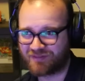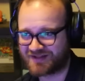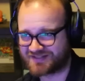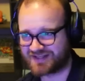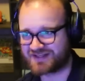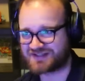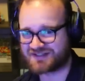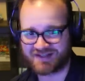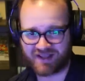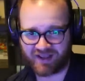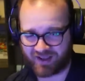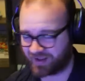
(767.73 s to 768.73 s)
bless us,
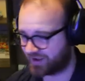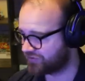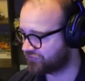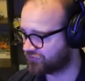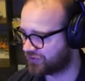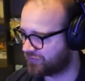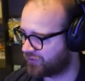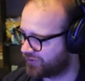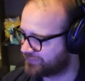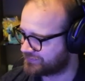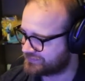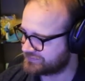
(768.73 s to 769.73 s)

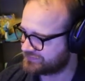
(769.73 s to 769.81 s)
everyone.